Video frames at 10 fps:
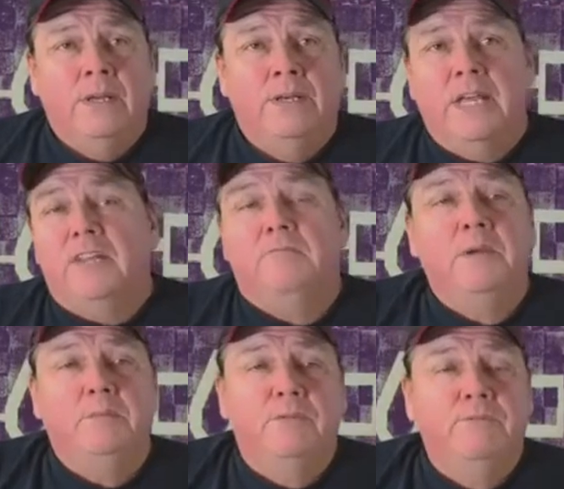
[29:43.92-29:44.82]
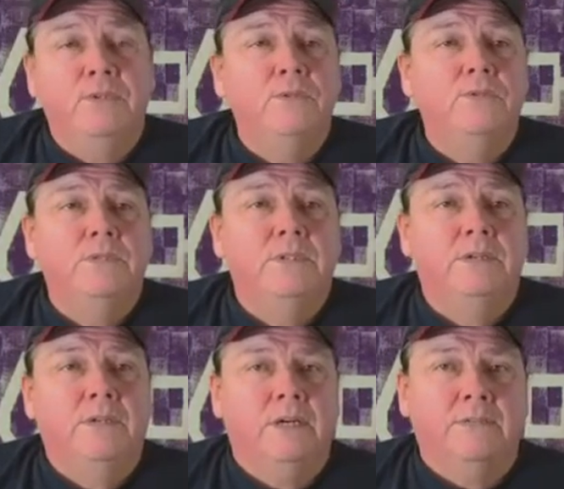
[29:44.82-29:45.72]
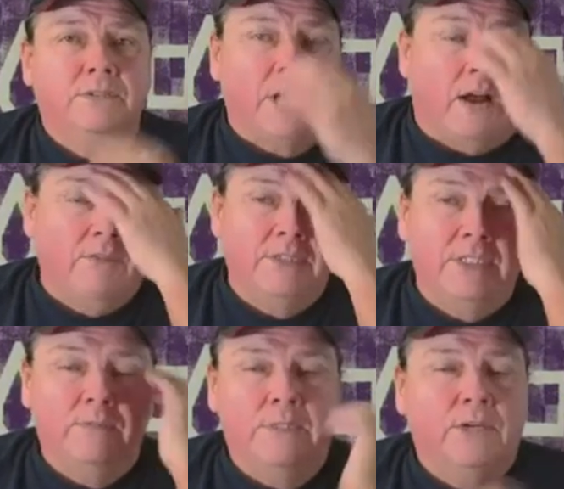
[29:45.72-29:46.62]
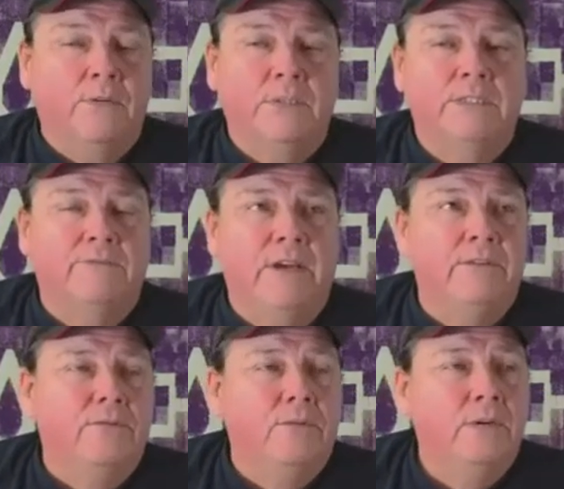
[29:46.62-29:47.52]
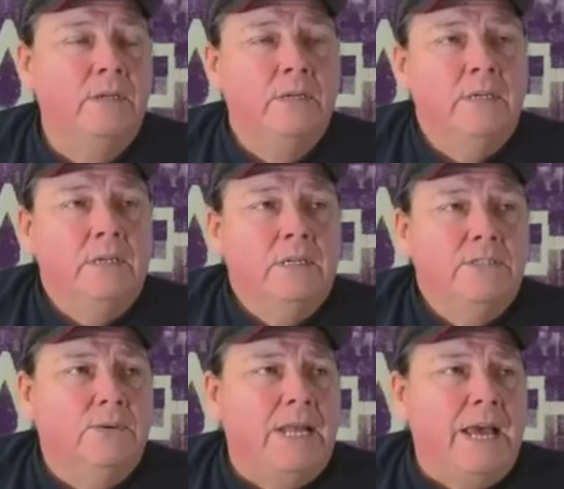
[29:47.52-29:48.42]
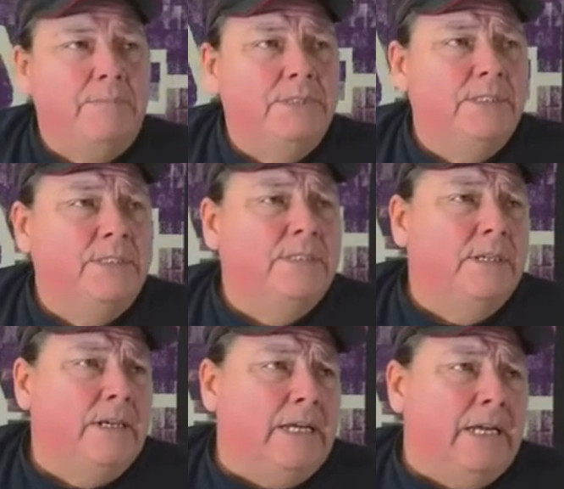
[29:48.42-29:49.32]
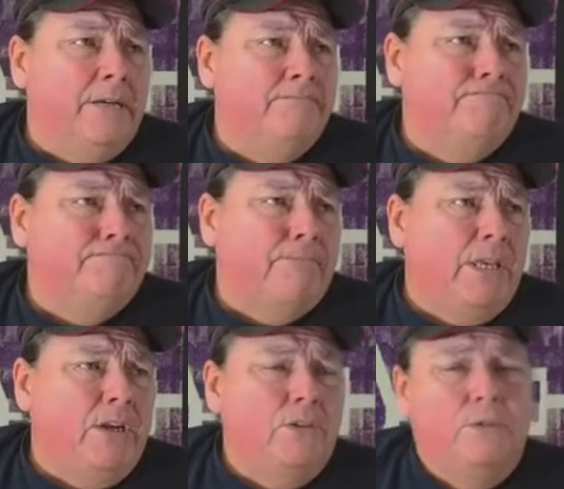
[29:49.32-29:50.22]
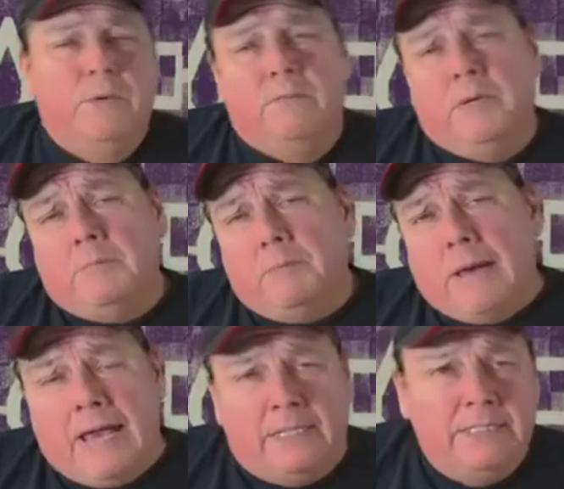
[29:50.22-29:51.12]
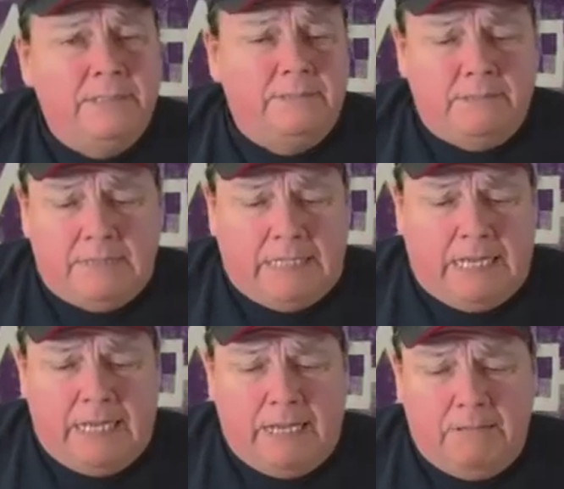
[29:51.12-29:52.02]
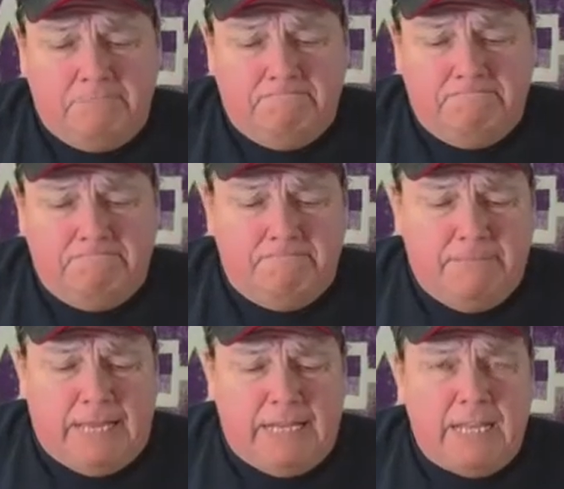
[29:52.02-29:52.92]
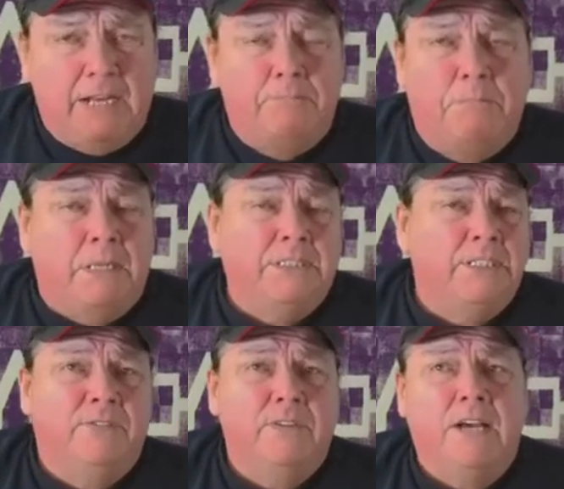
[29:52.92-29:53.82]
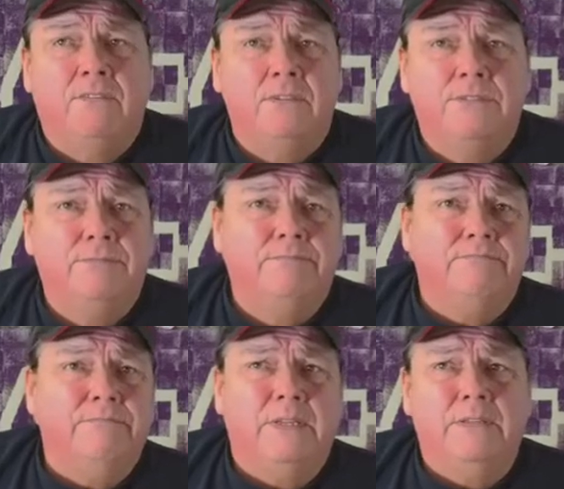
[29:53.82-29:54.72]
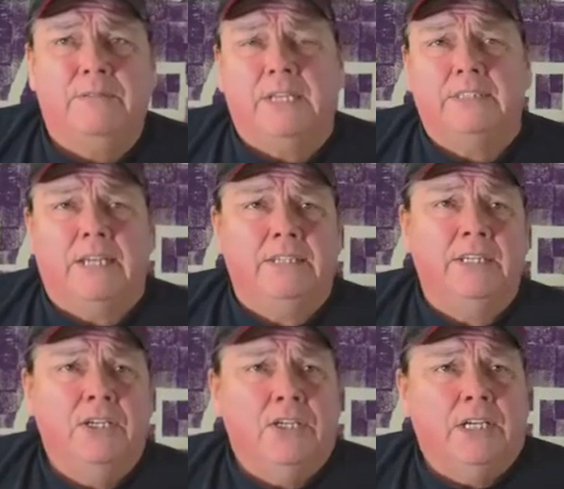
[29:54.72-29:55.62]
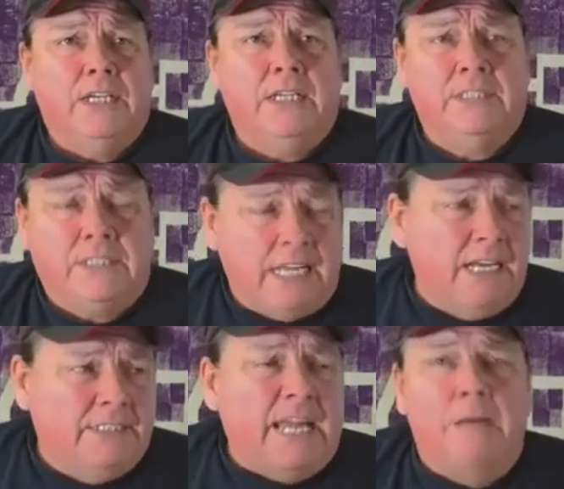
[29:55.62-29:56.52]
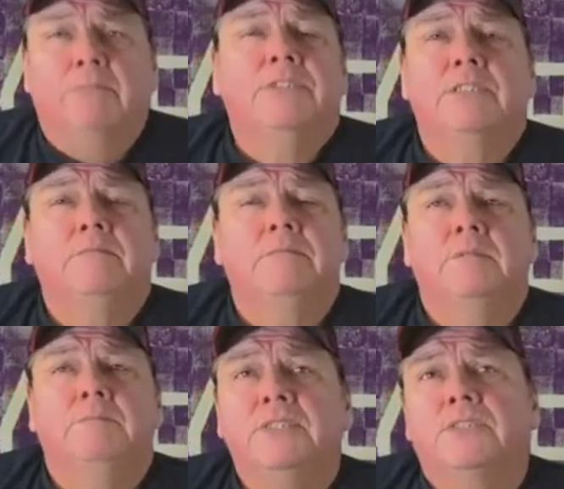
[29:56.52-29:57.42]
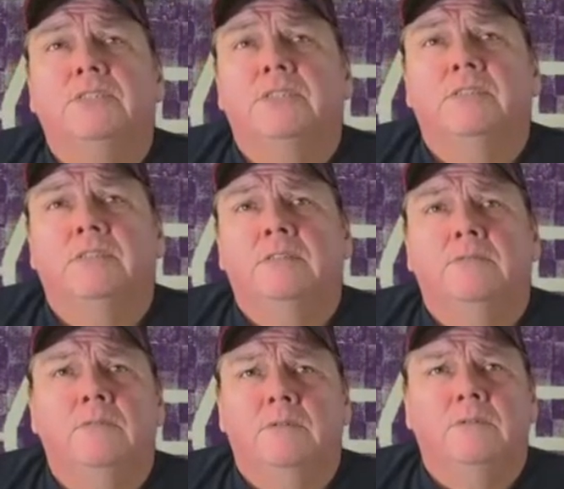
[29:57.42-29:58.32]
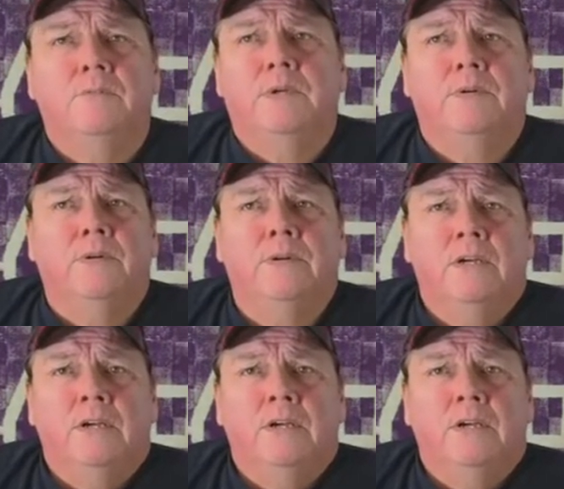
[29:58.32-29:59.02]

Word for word: Native people viewed their sovereignty and what they were willing to fight for. So what happens is, um, you know, look, we, have been battling um, at, at, a bunch of different levels, things like est- establishing businesses. You know, we were